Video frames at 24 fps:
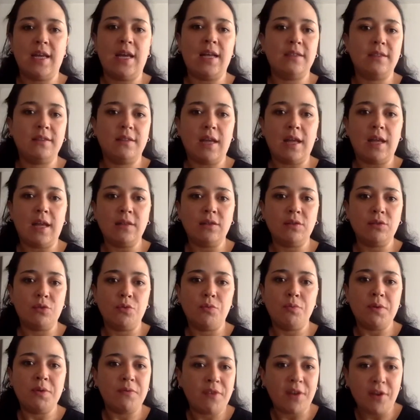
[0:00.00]
and to
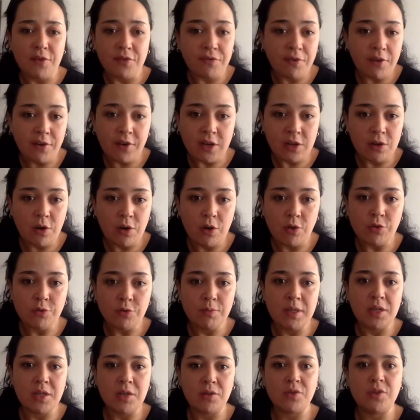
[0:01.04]
be very, very close,
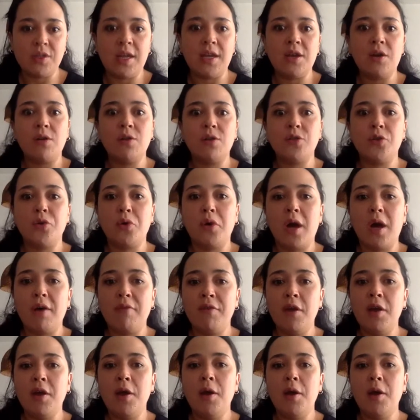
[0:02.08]
because they also have